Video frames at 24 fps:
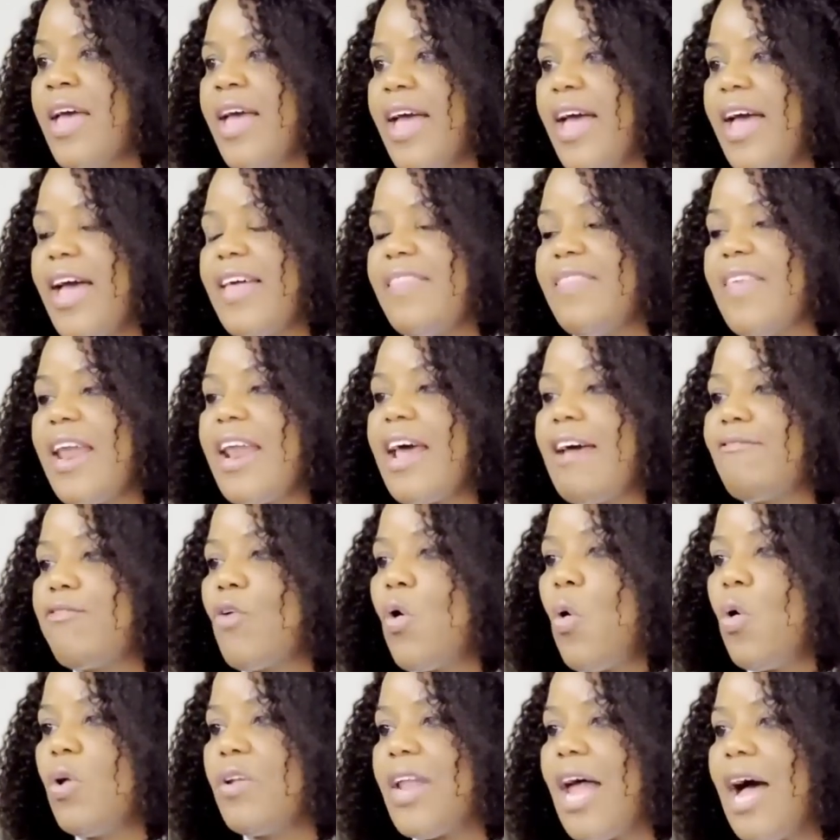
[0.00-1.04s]
that I've
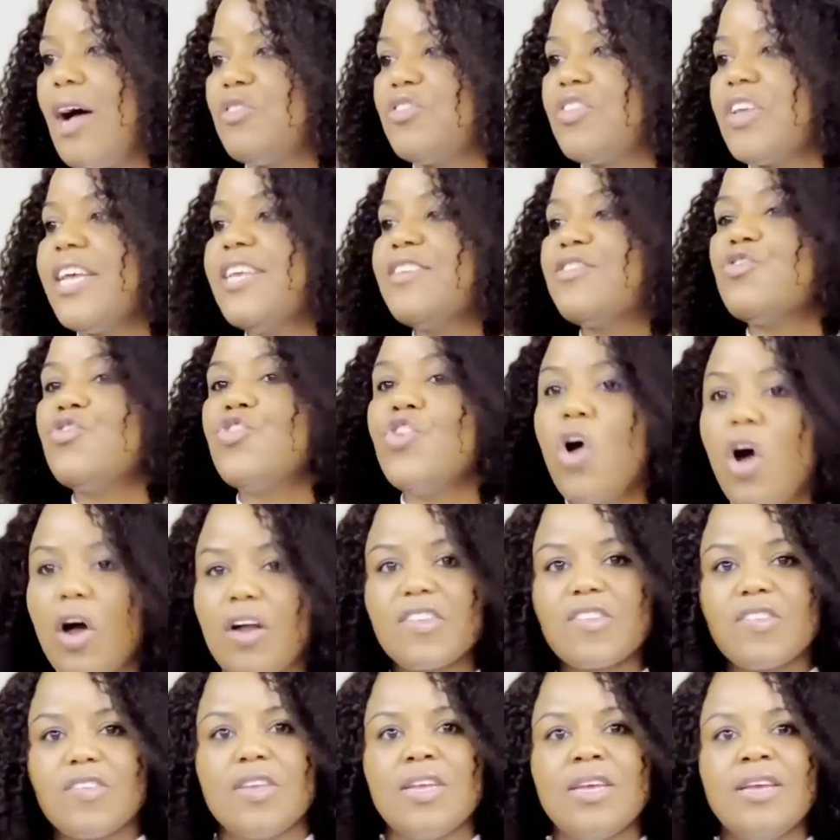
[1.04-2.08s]
called out is
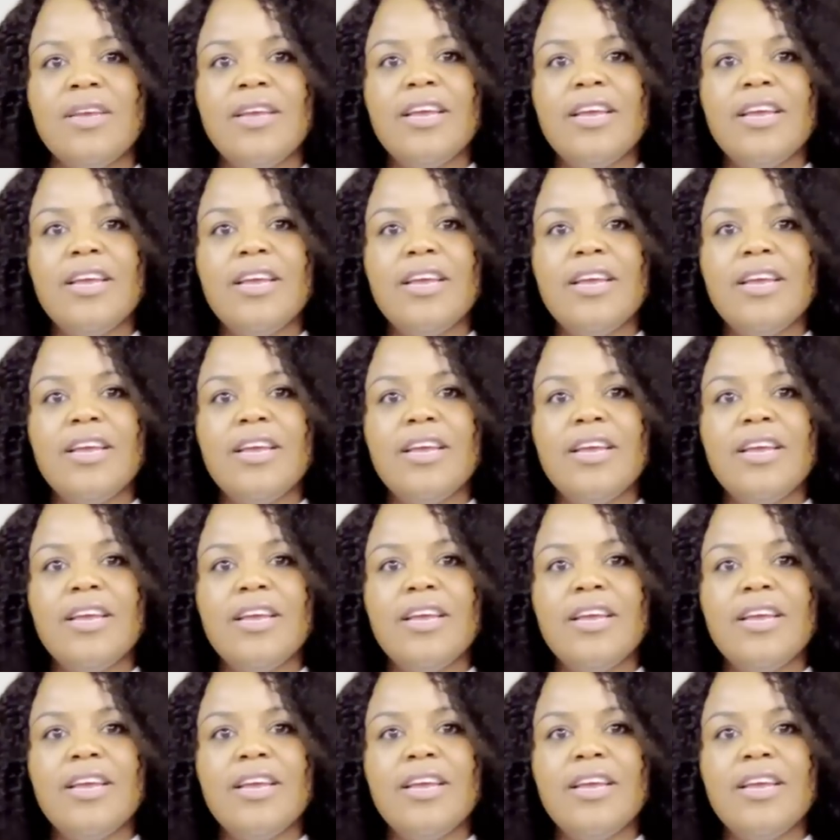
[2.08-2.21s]
not